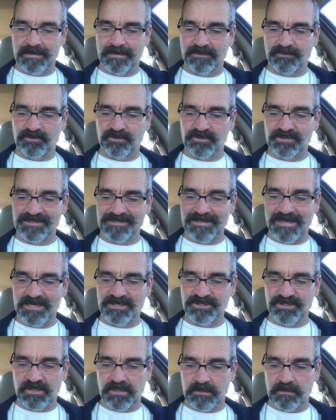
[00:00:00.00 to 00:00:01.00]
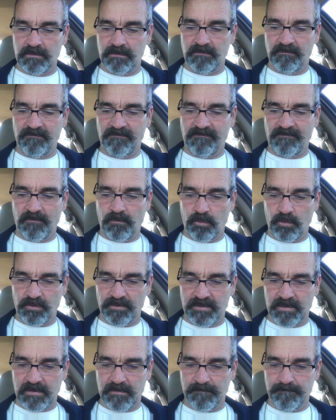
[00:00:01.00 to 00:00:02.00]
intercession for
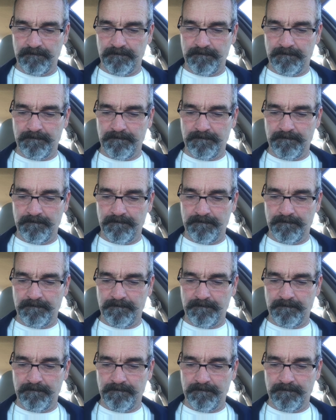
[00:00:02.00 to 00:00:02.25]
them.